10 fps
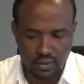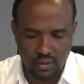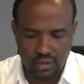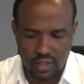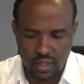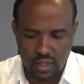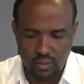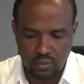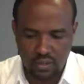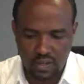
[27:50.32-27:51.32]
is an
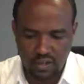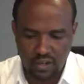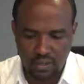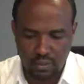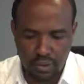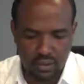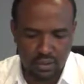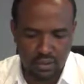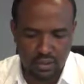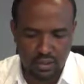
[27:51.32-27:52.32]
issue,
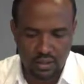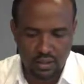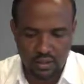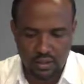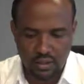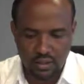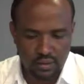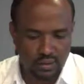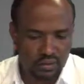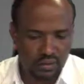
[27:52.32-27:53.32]
availability,
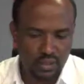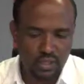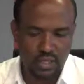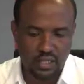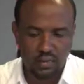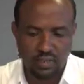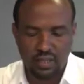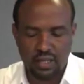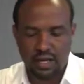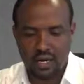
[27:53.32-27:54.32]
whether the
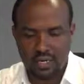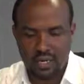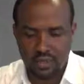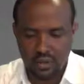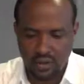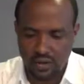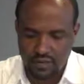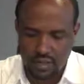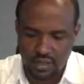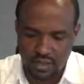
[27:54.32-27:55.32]
material that we have
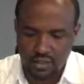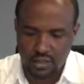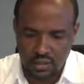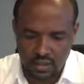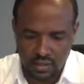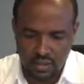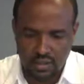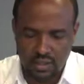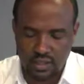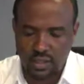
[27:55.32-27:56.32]
selected
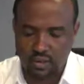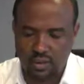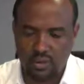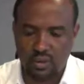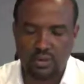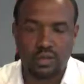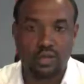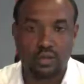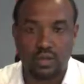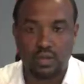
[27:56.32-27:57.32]
is there or not
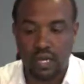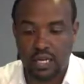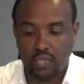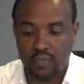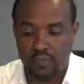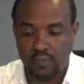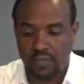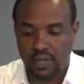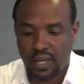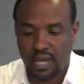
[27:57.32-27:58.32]
is also an issue,
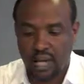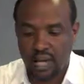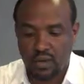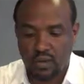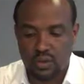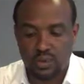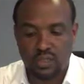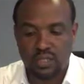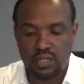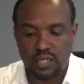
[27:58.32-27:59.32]
and also
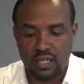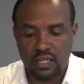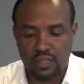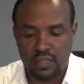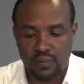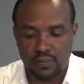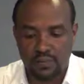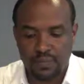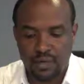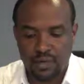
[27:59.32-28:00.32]
its strength.
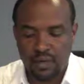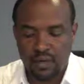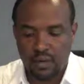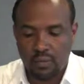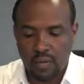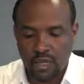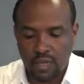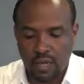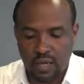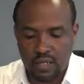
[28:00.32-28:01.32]

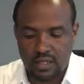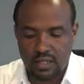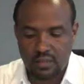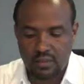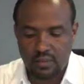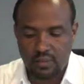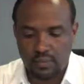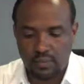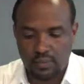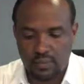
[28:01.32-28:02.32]
Materials,
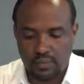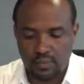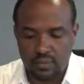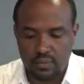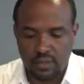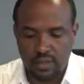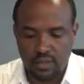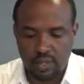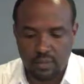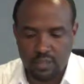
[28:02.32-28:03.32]

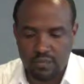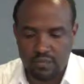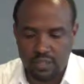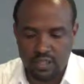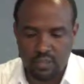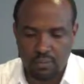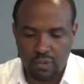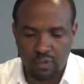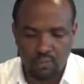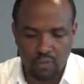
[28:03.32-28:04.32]
sometimes, for example, if